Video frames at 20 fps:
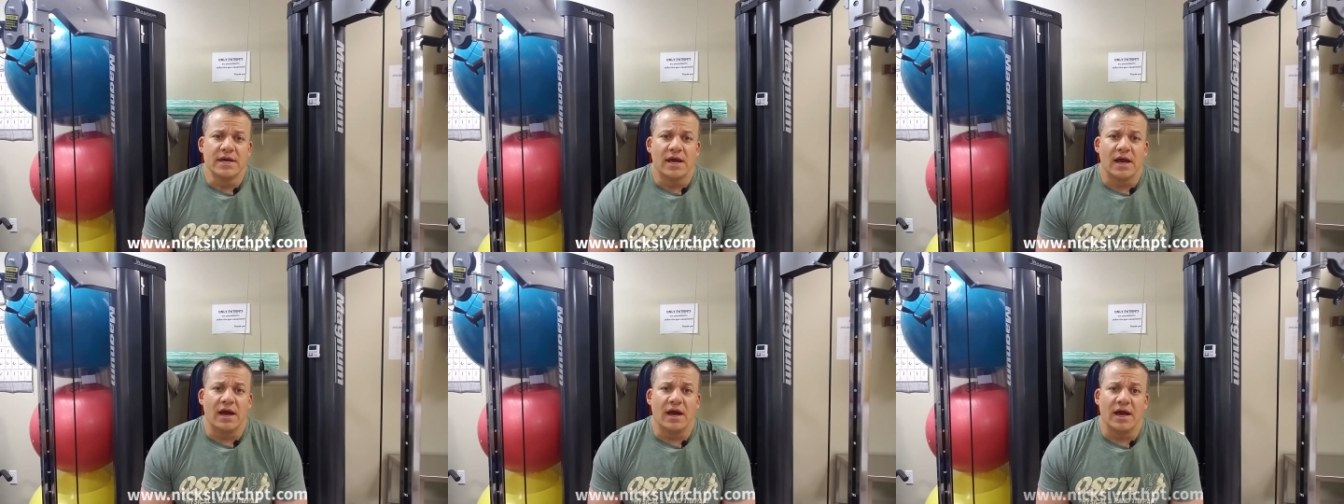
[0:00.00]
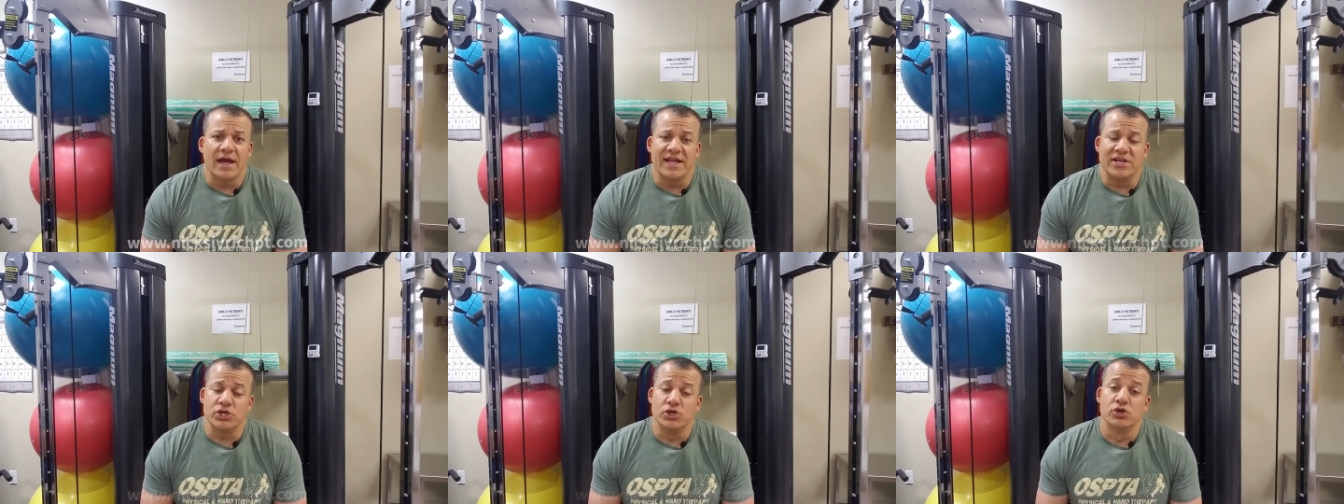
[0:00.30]

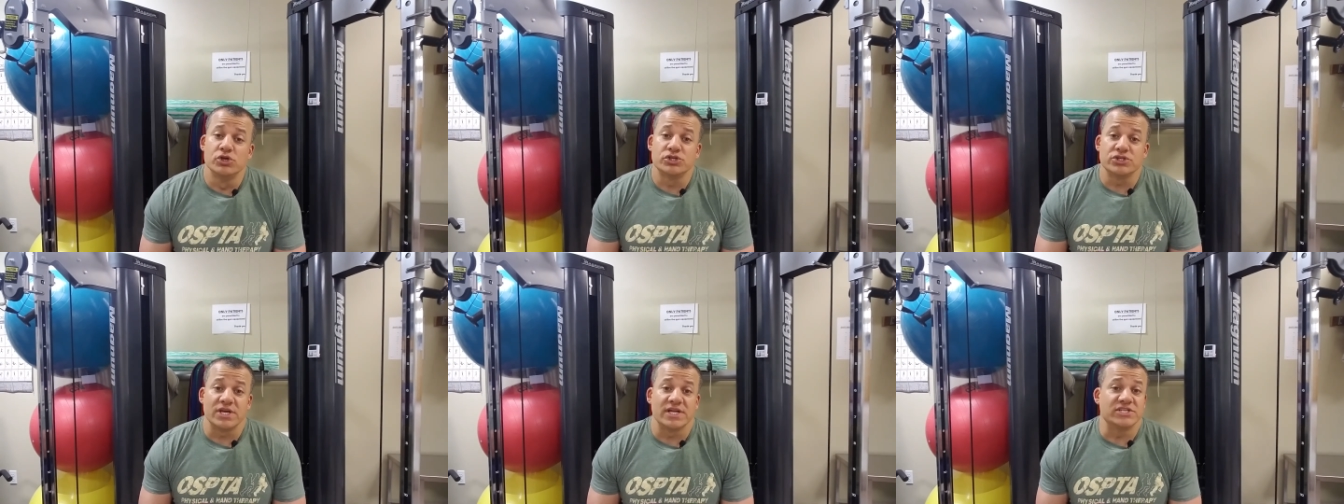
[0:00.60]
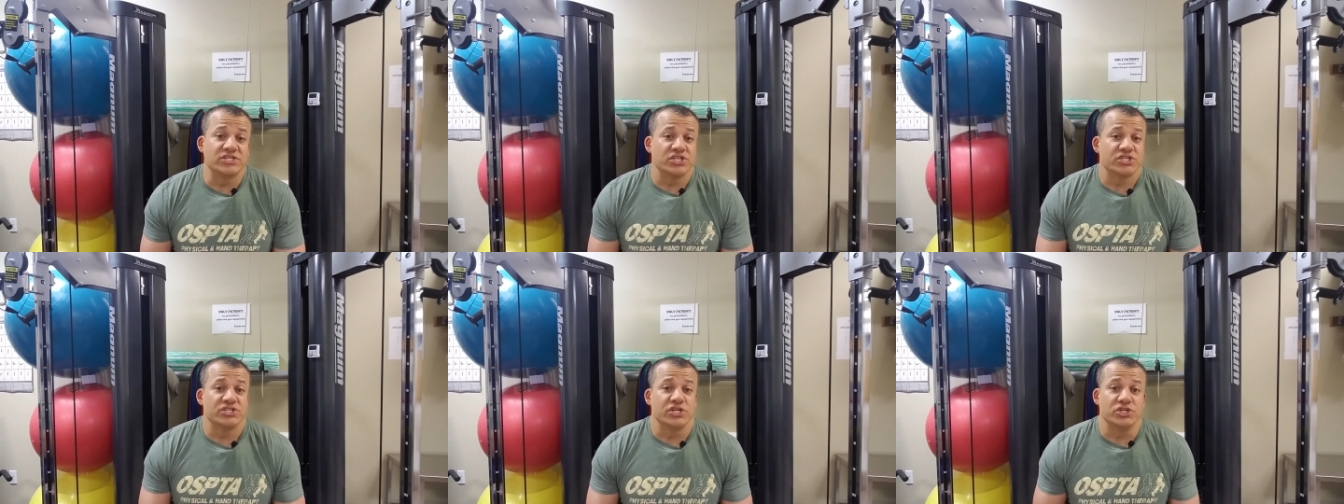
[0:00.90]
And usually
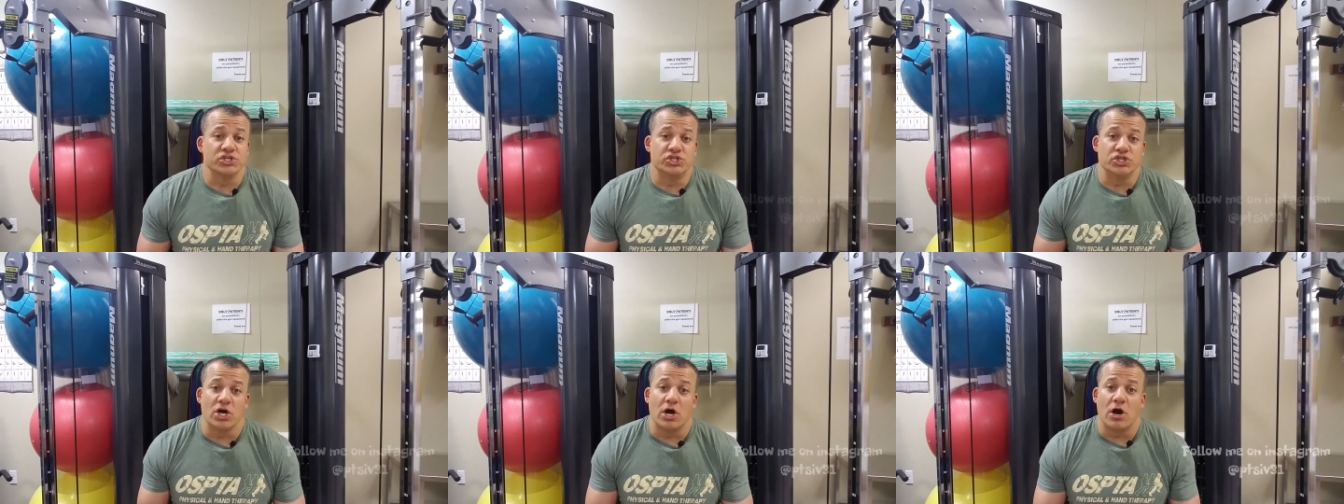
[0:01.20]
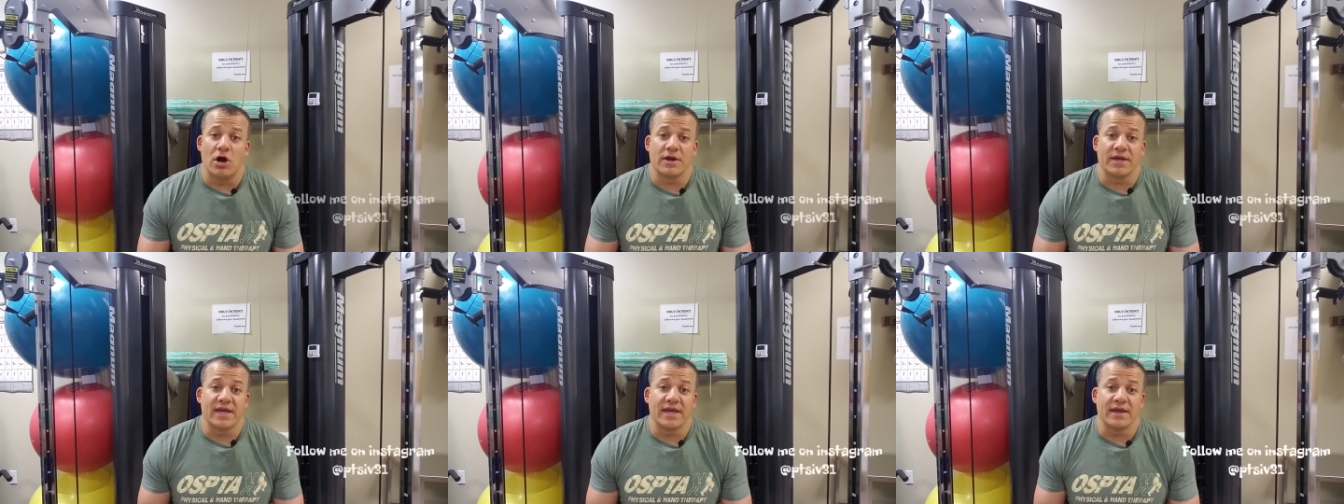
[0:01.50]
it's just a
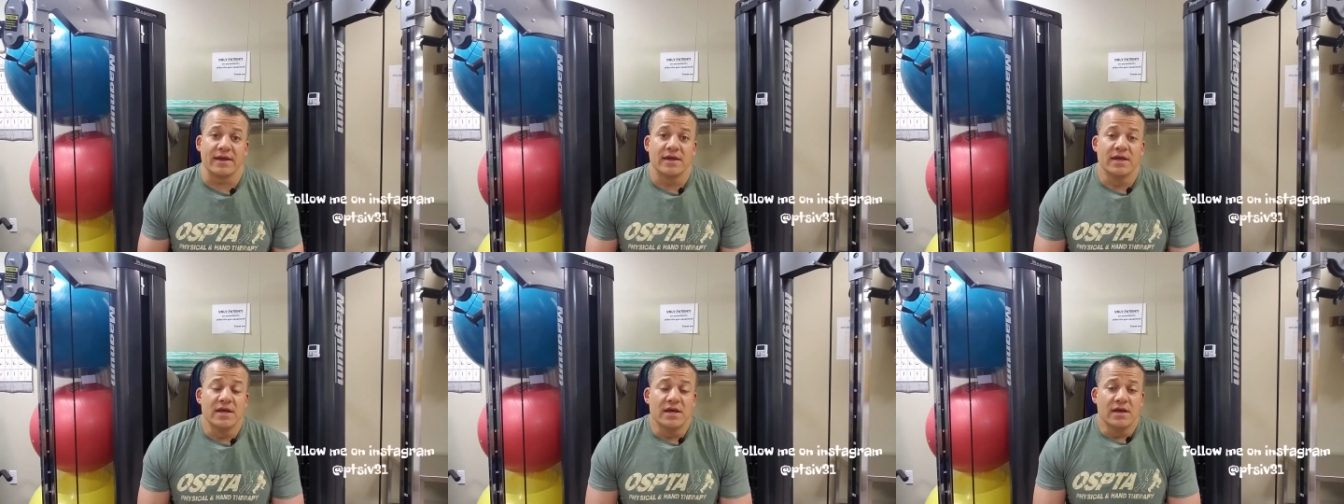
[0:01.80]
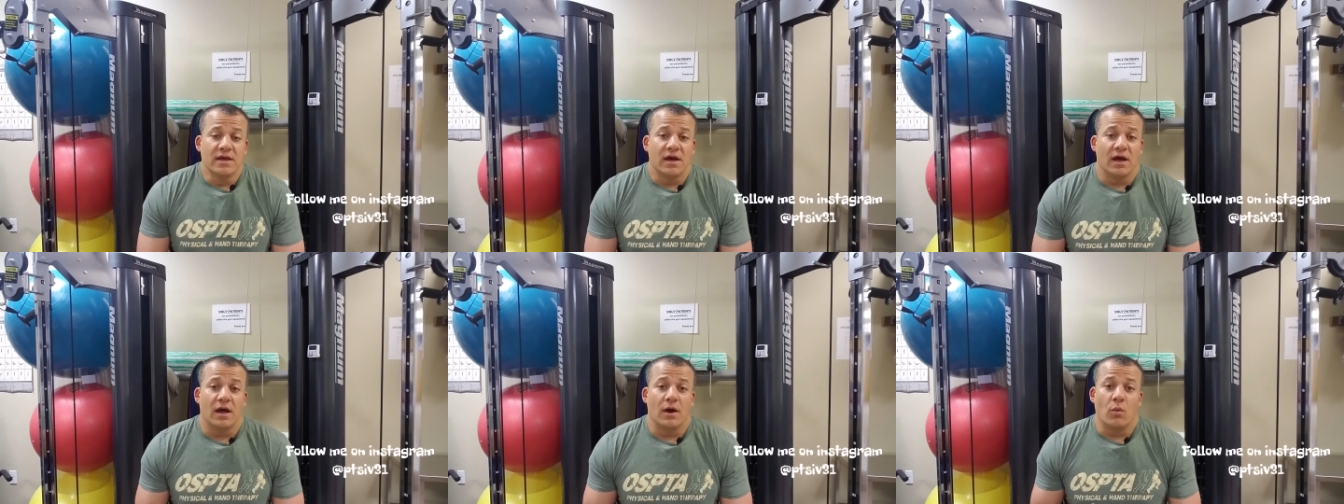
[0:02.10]
jogging,
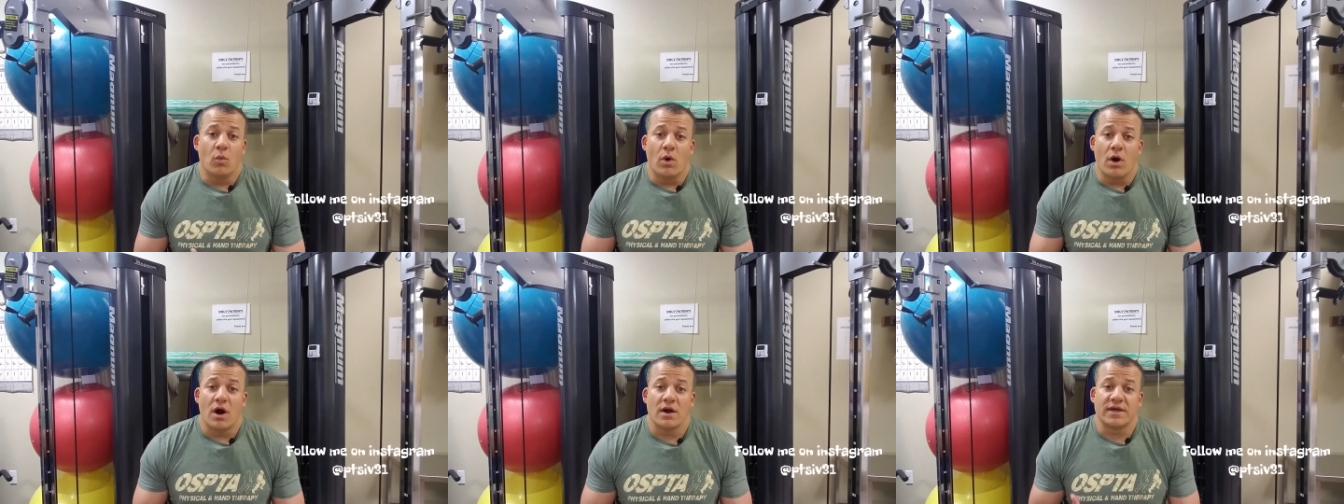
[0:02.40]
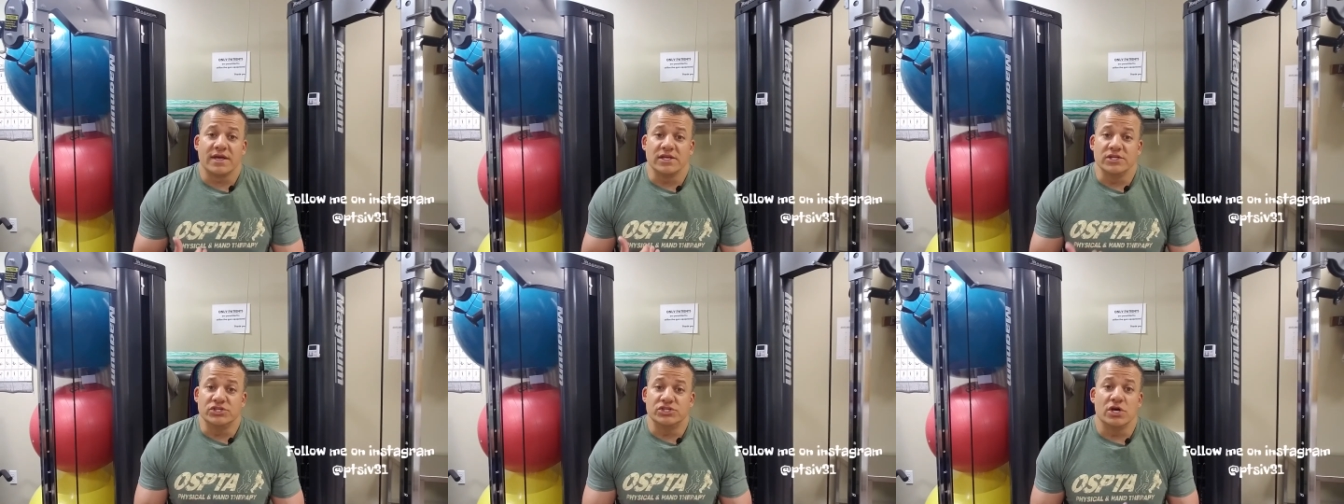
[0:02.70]

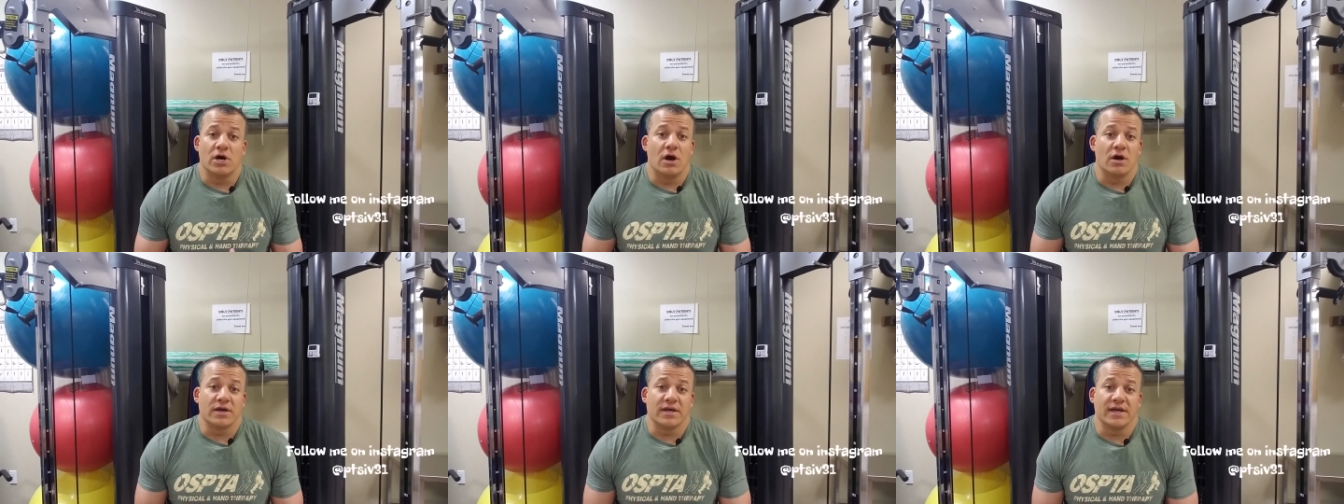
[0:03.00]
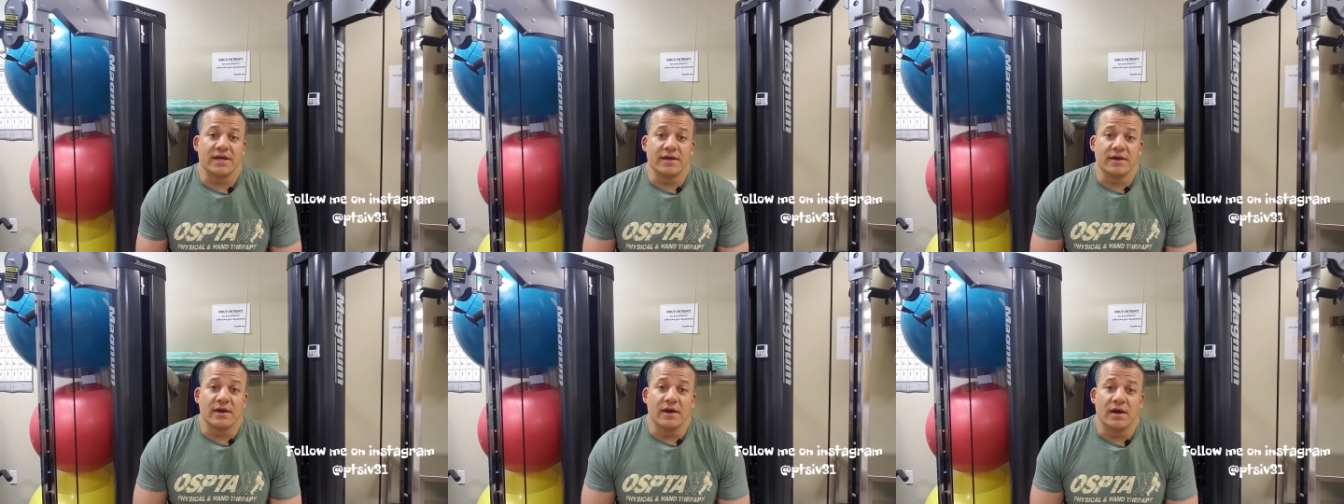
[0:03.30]
walking,
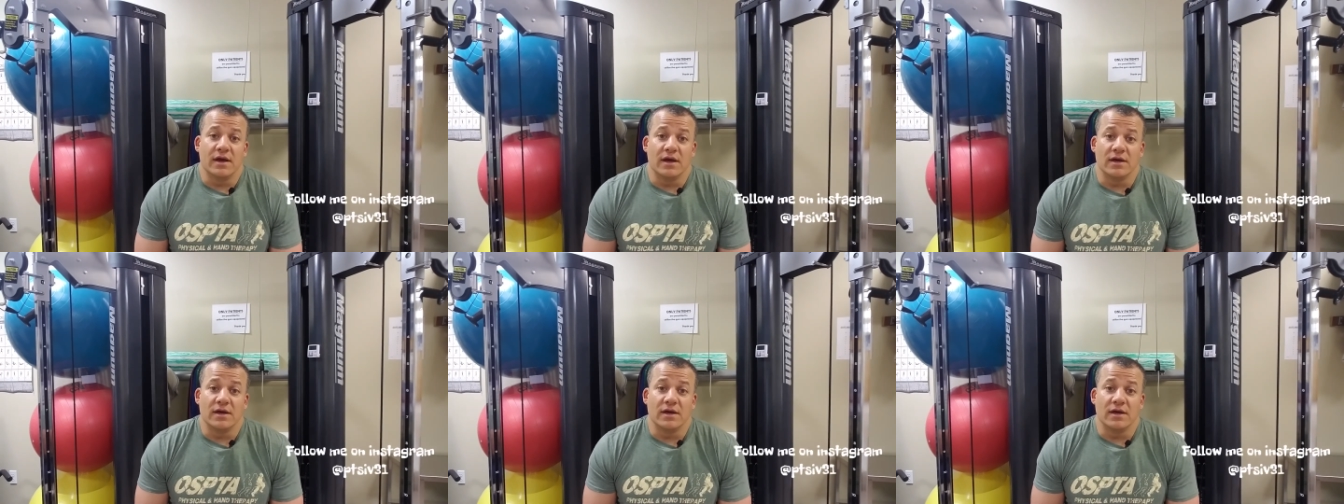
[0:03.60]
jogging,